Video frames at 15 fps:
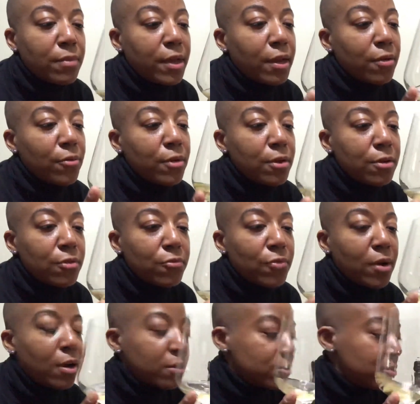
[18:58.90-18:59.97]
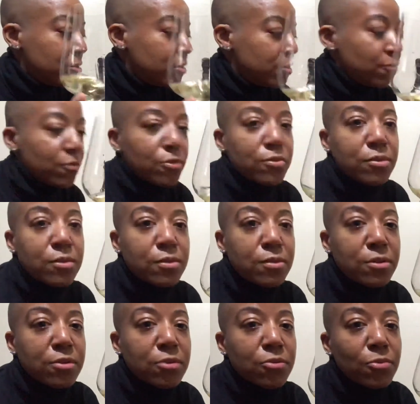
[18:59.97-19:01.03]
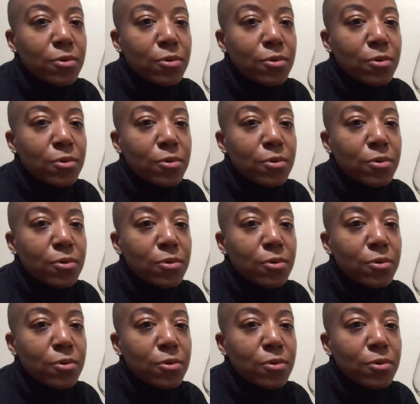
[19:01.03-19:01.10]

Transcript: area for oxygen versus this